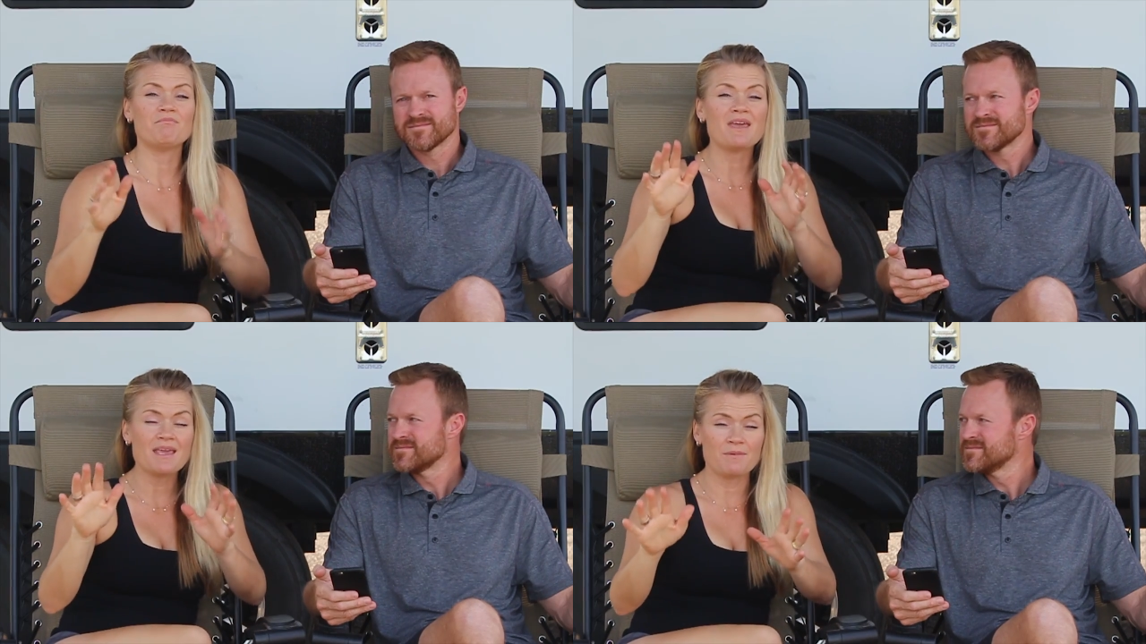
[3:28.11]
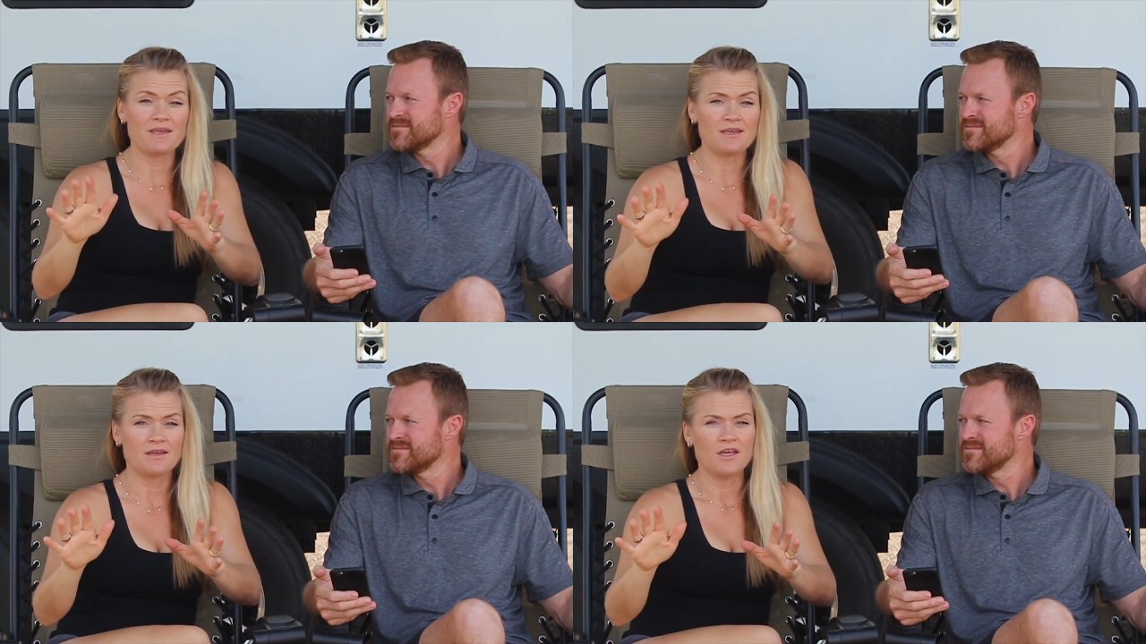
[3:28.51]

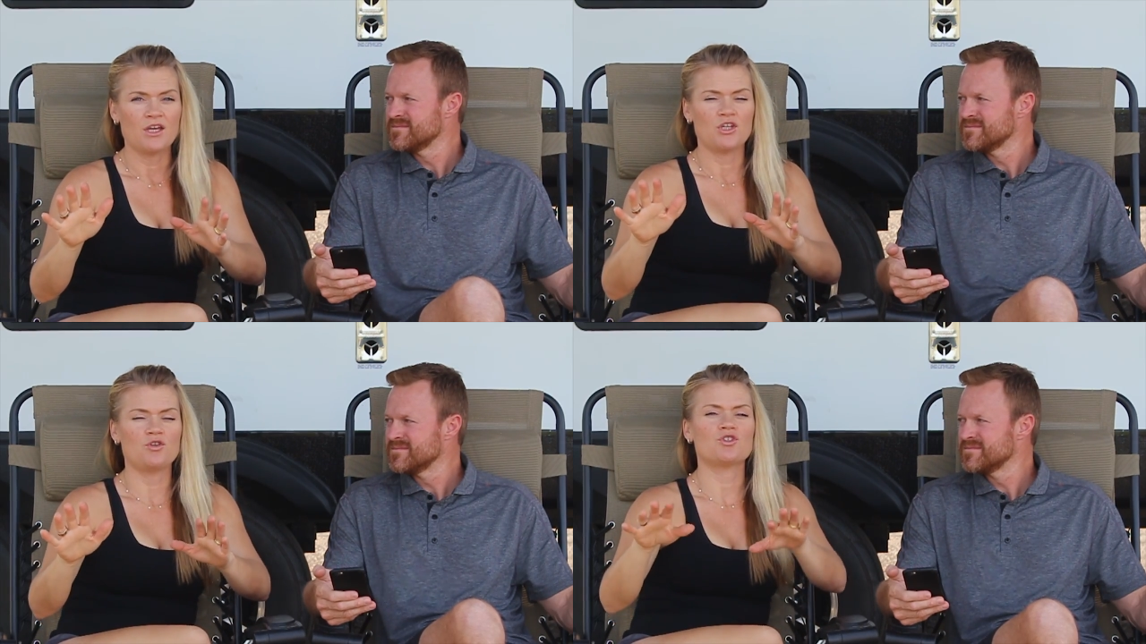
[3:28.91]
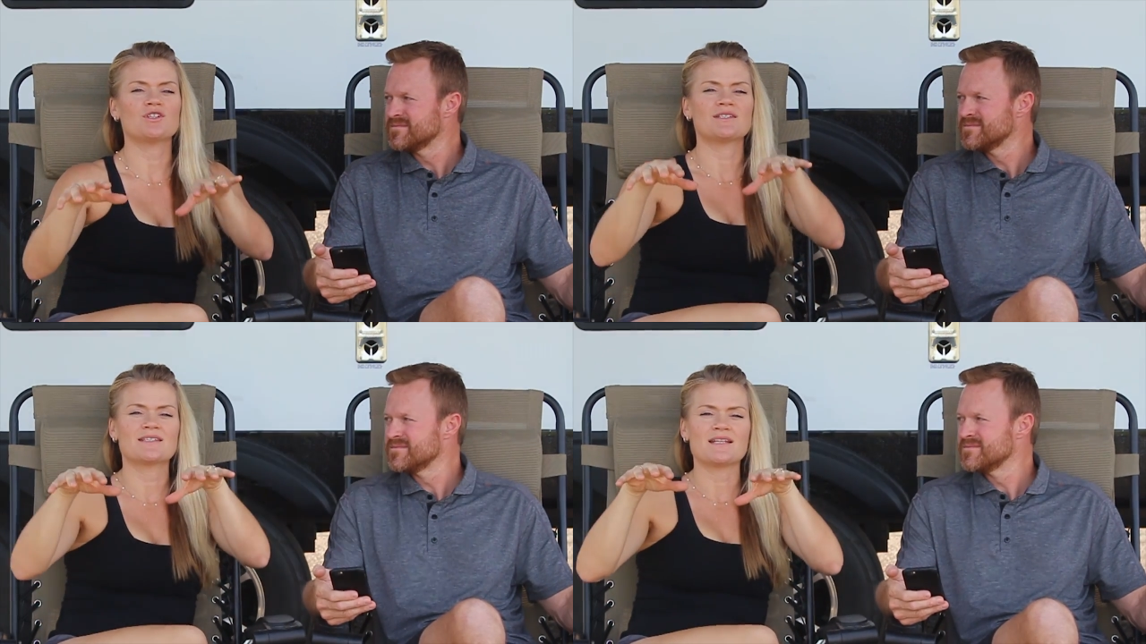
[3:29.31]
Speaker 1: maybe you
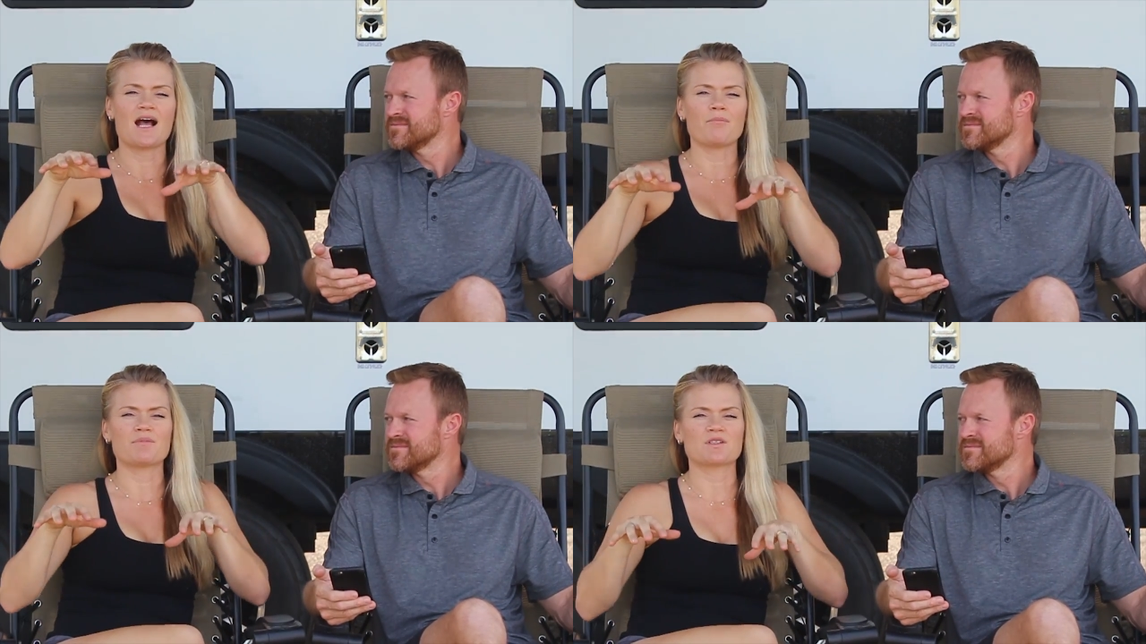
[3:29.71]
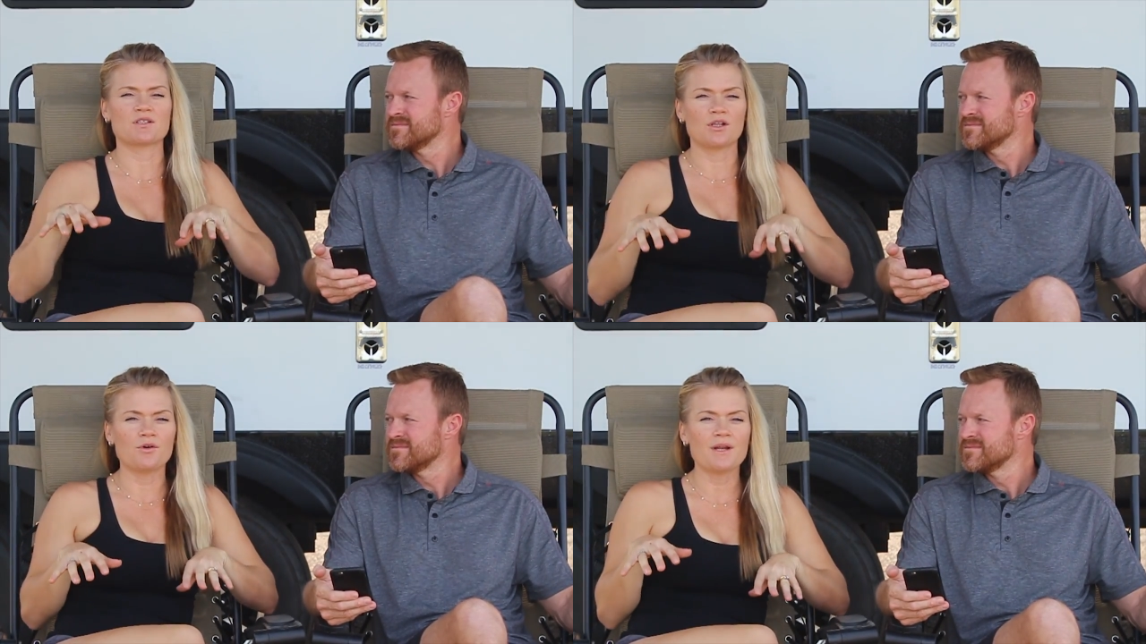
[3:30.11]
should stop,
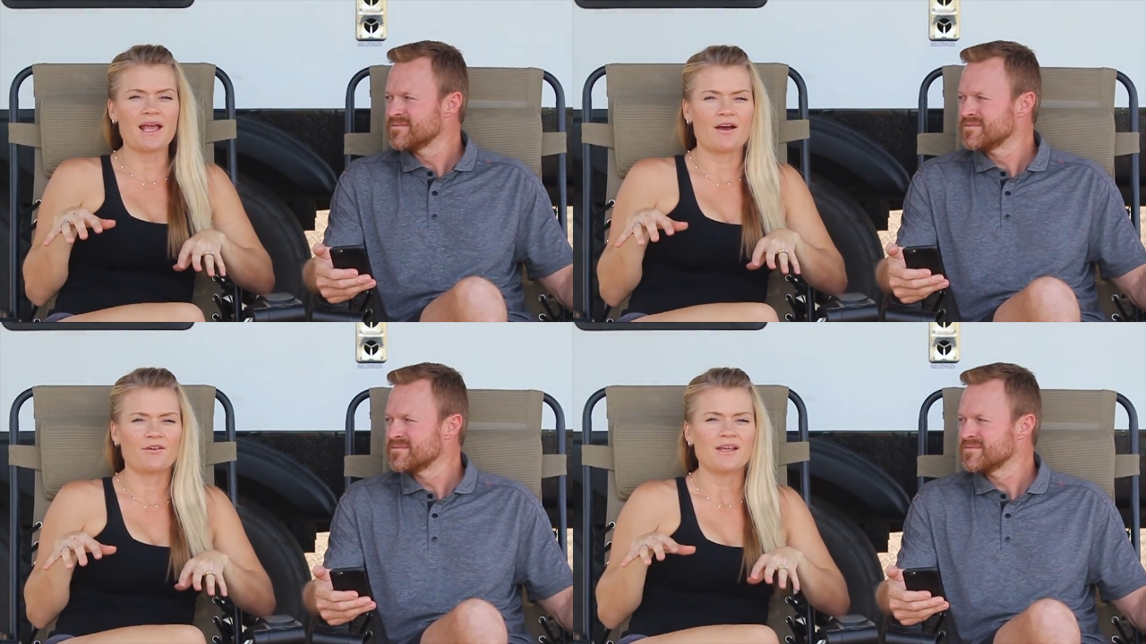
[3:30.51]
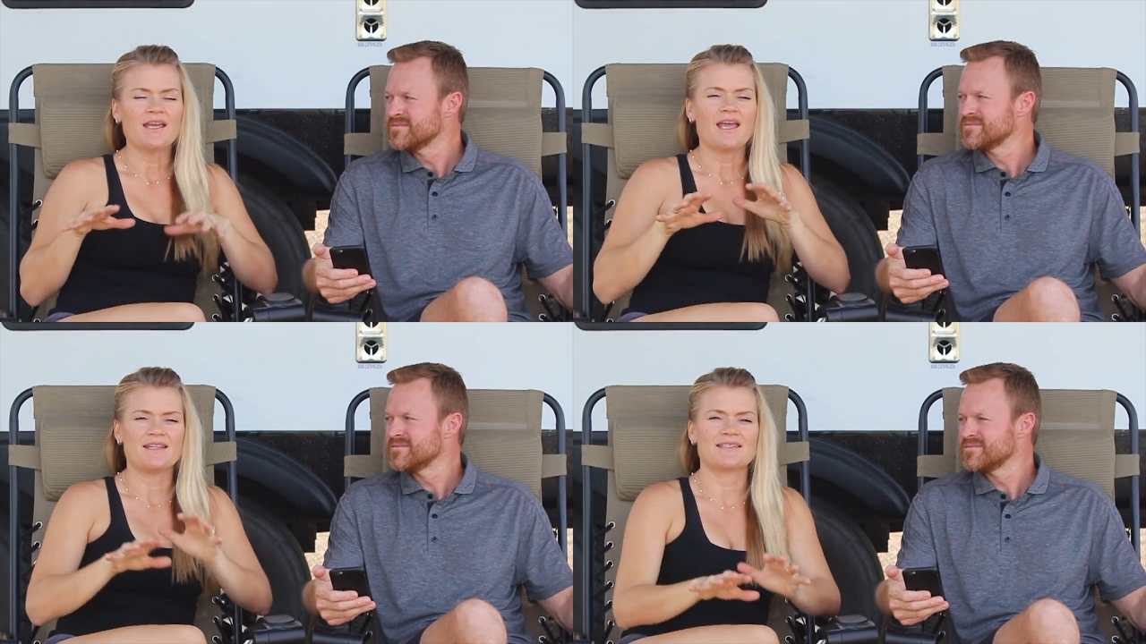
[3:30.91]
slow down,
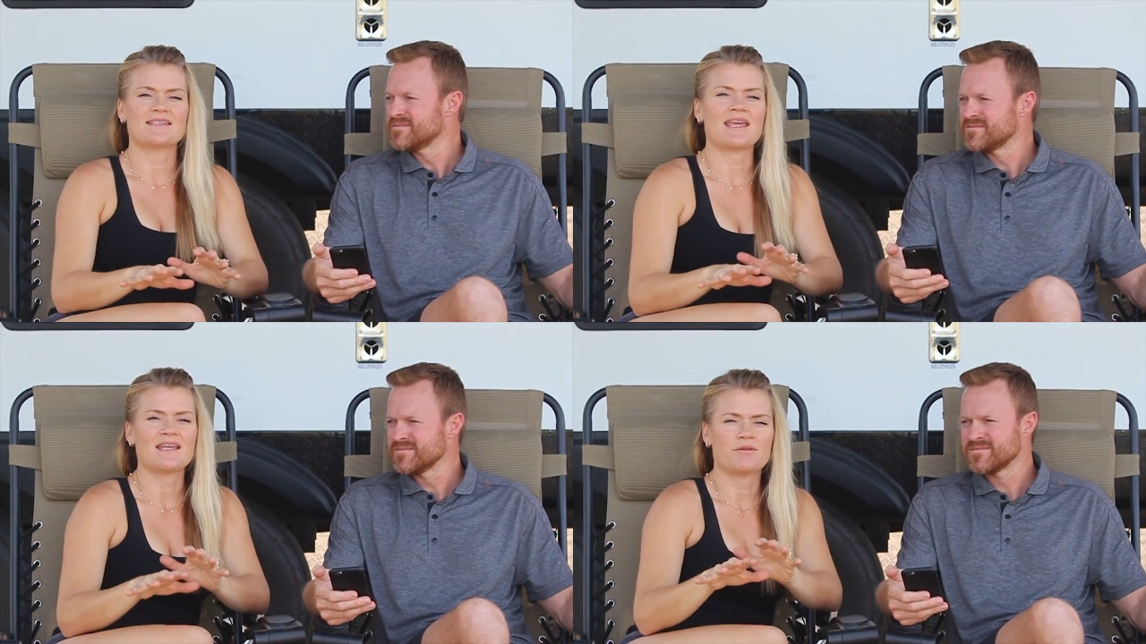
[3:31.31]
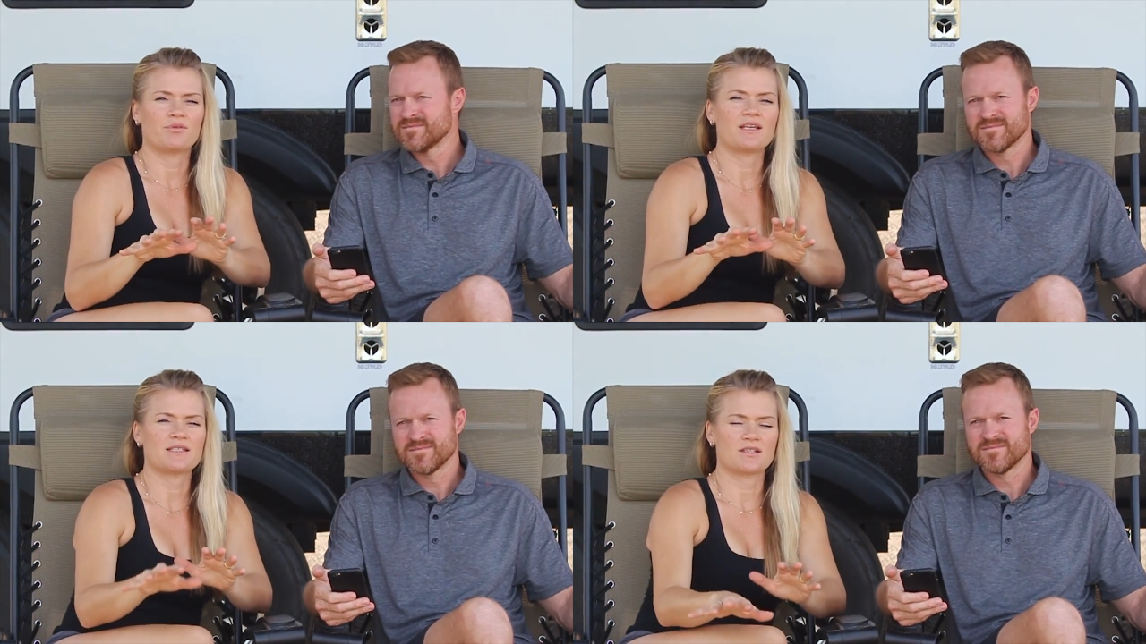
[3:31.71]
and stay in a
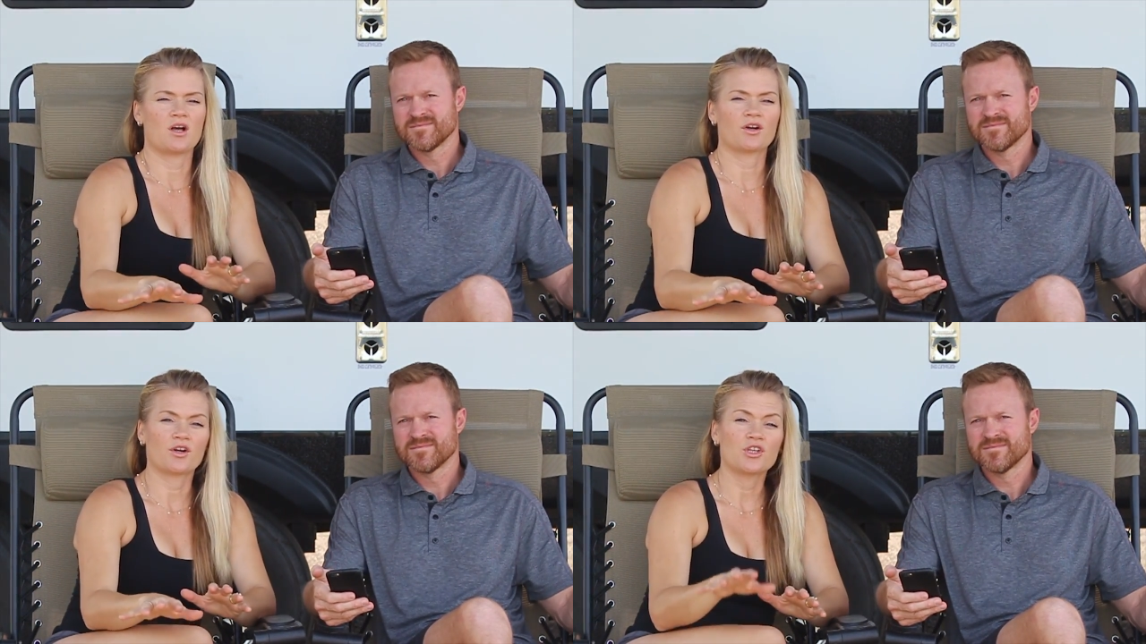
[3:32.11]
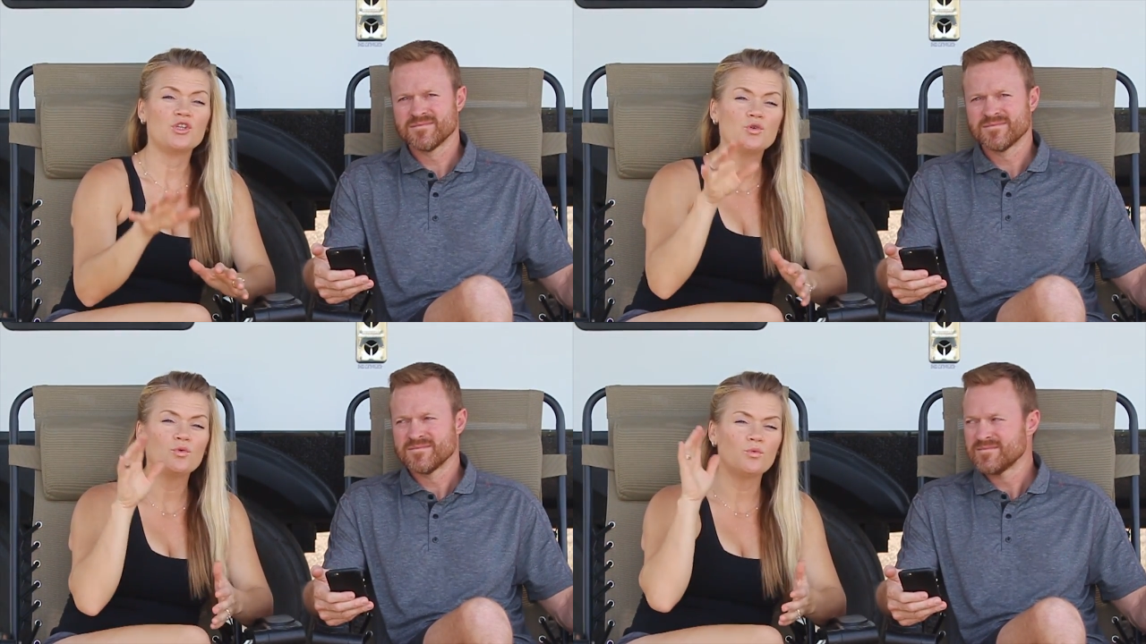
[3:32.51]
place longer. You